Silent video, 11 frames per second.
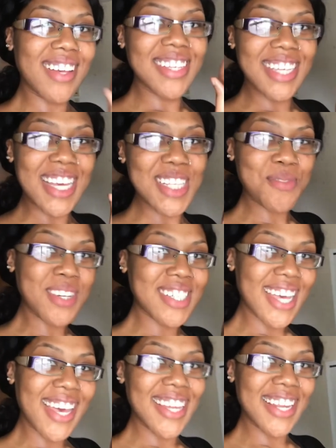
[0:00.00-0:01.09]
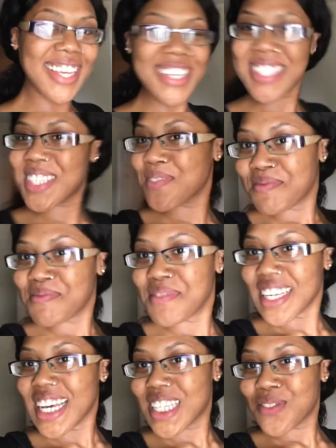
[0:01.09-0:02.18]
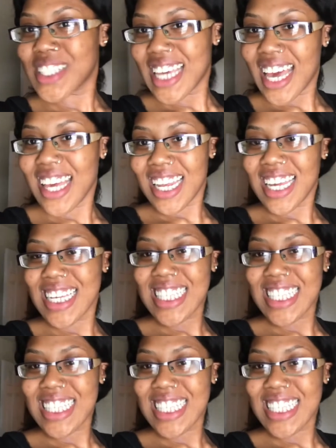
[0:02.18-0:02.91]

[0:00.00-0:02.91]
Guess what day it is? Guess what day it is?